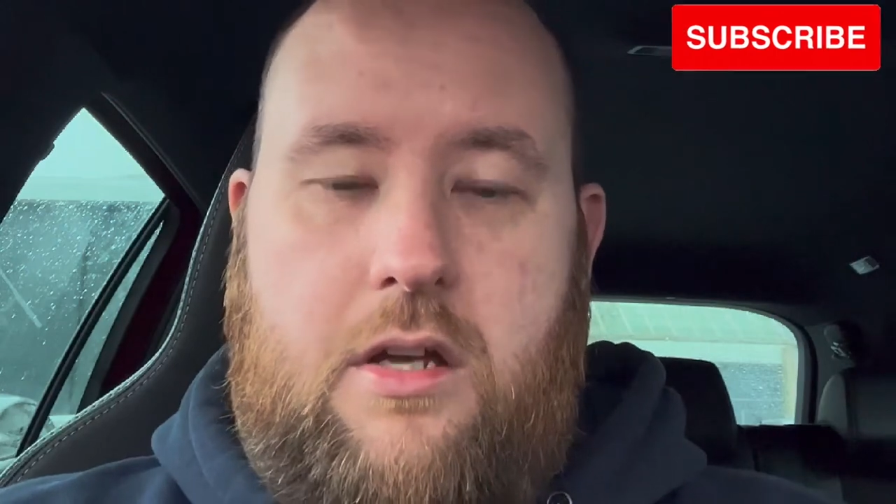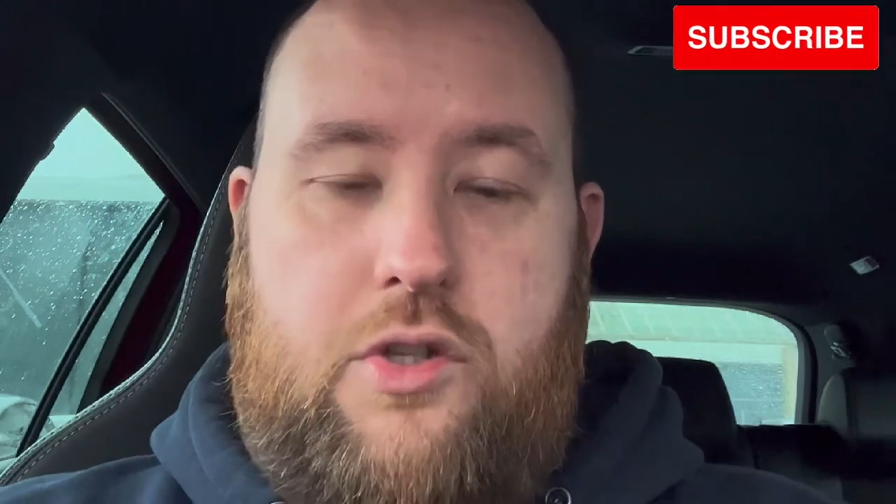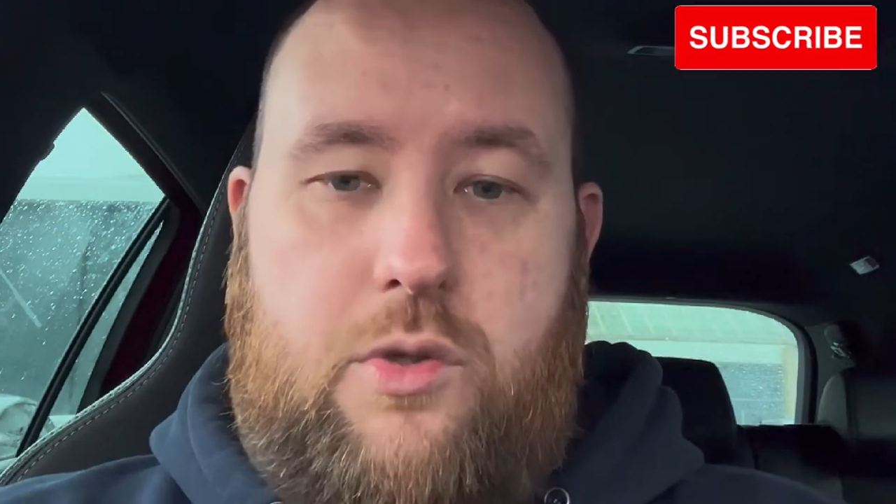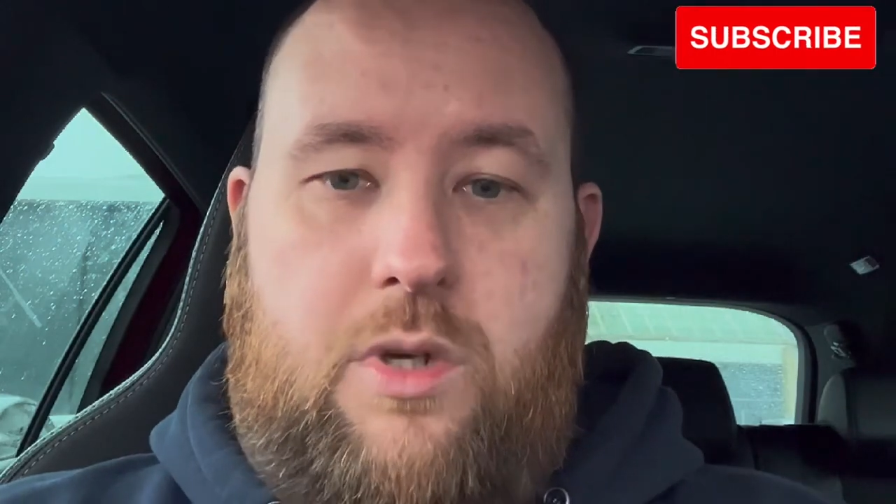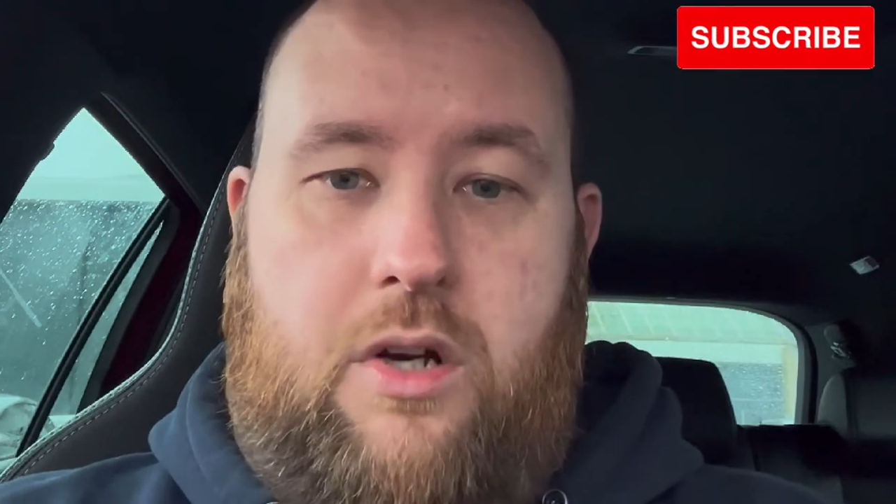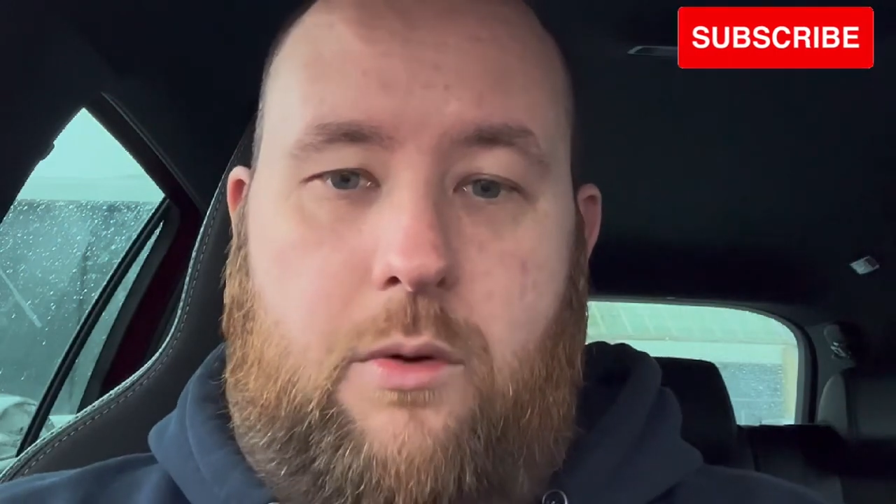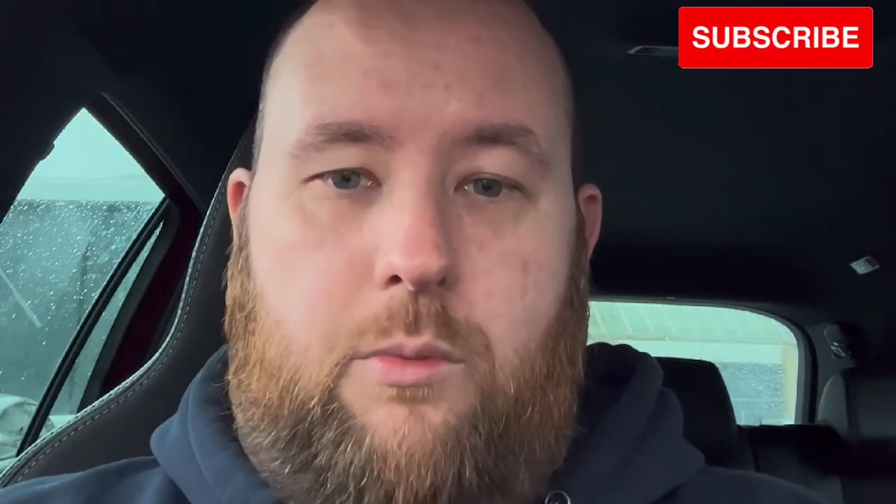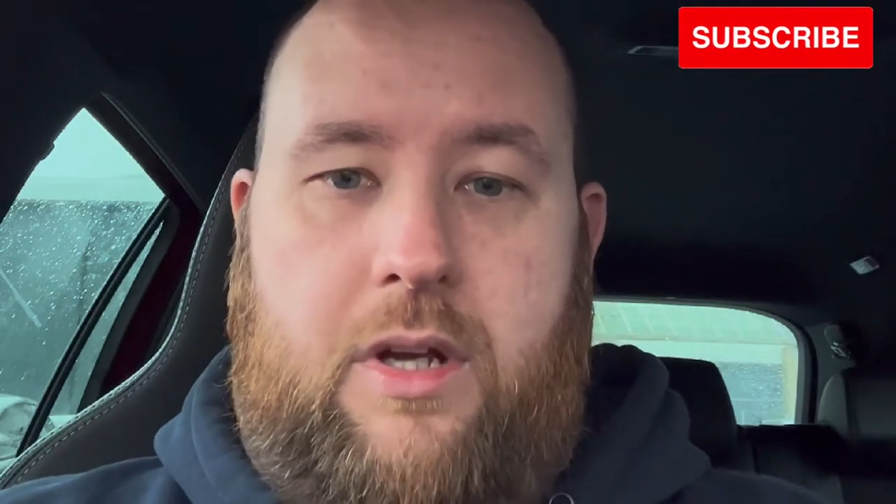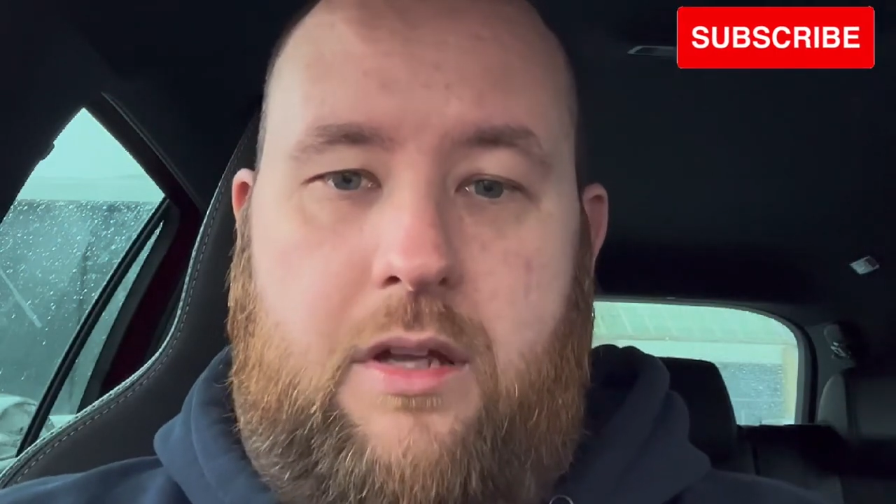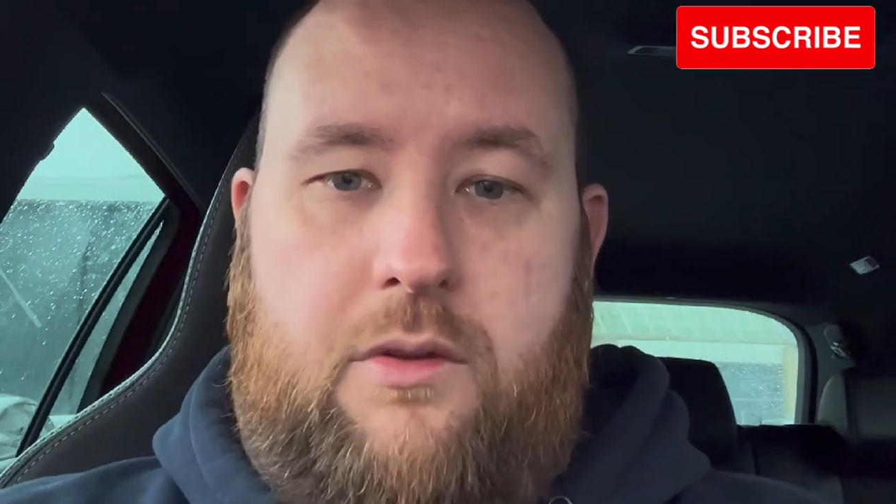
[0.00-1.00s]
to help
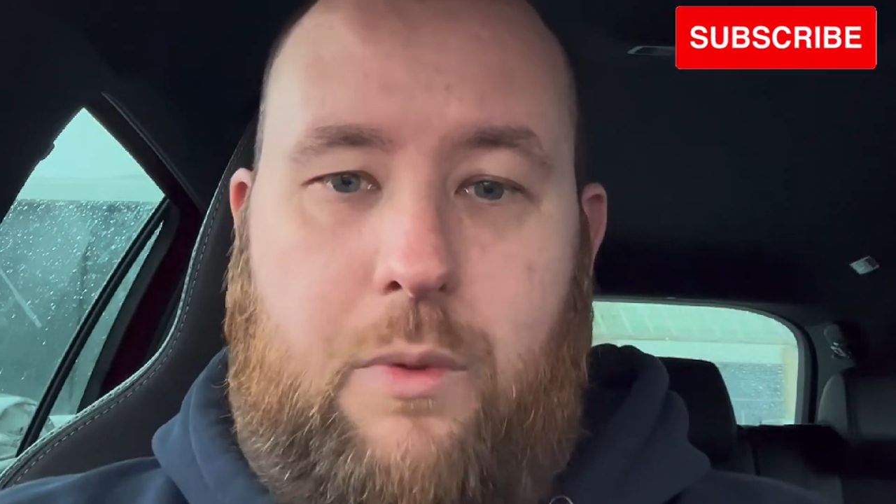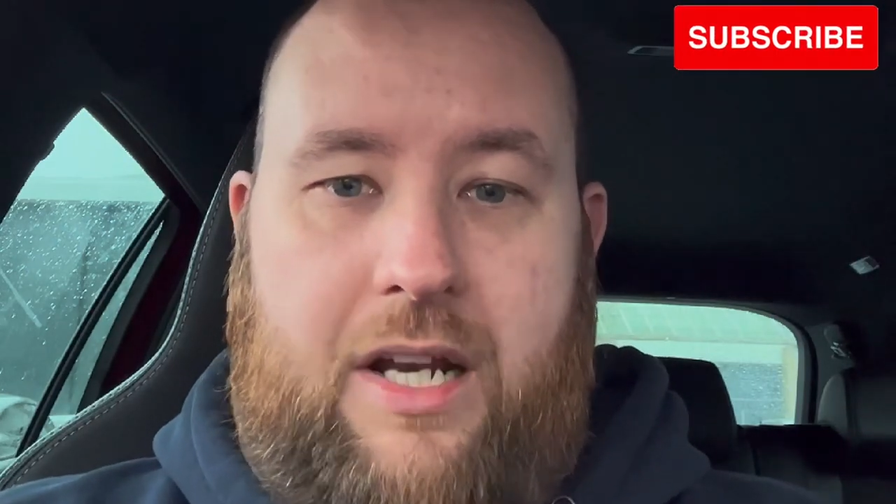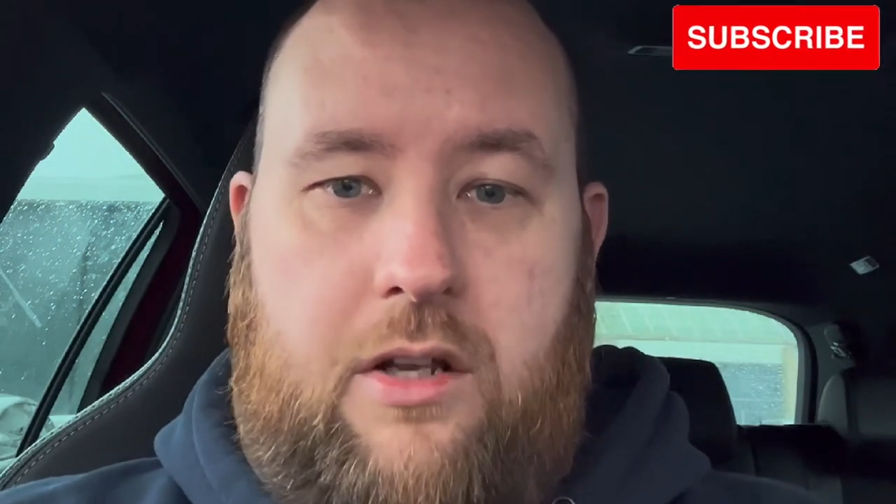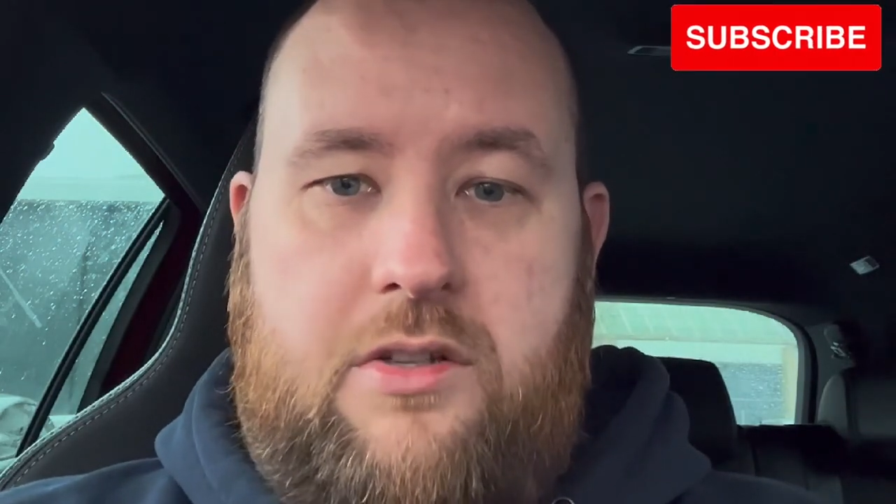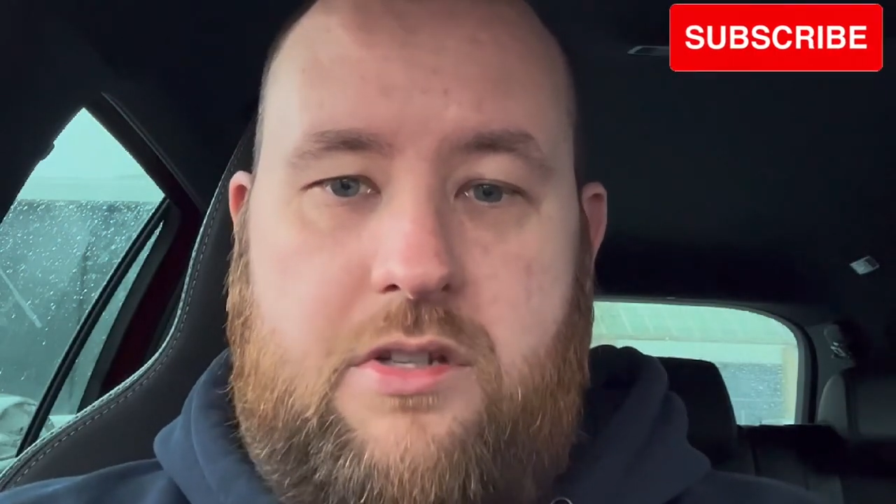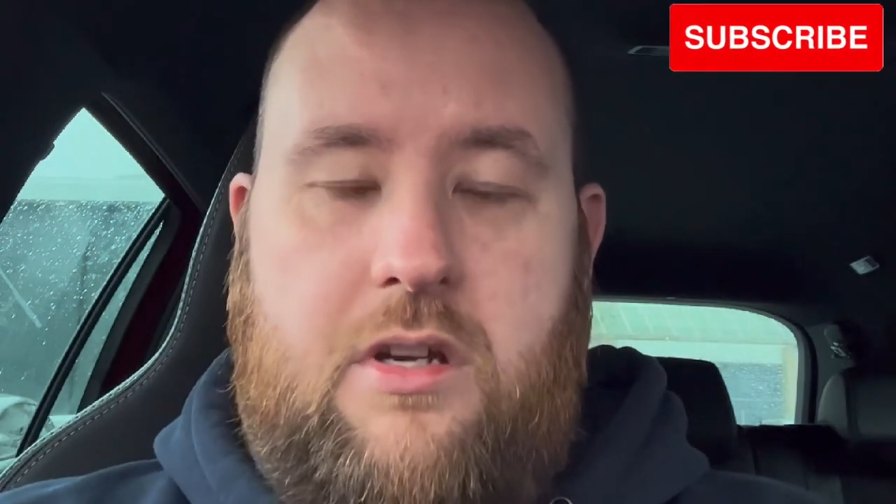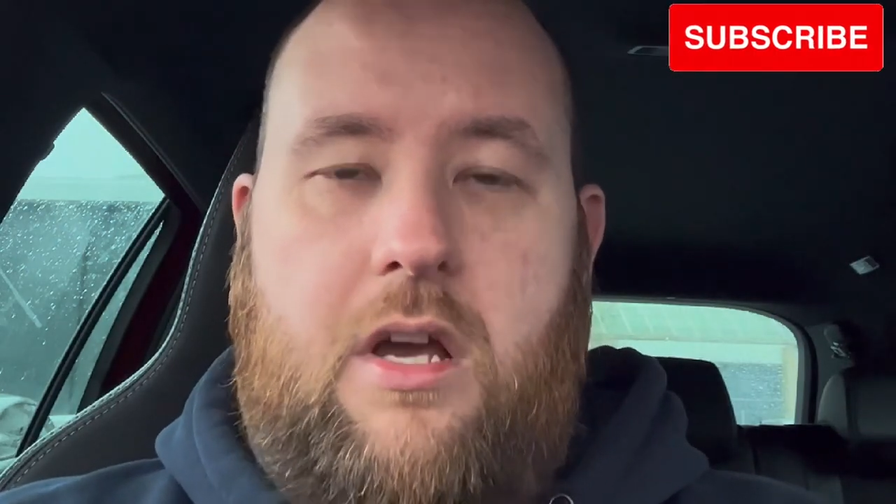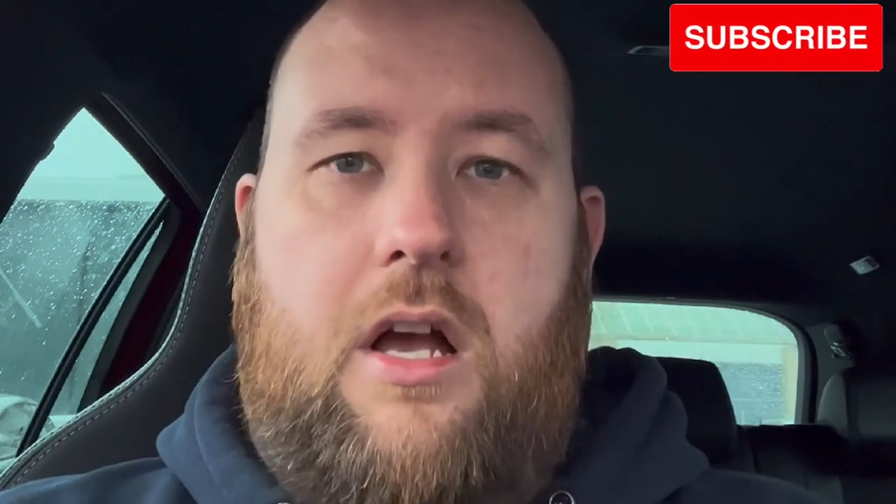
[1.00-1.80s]
with weight loss.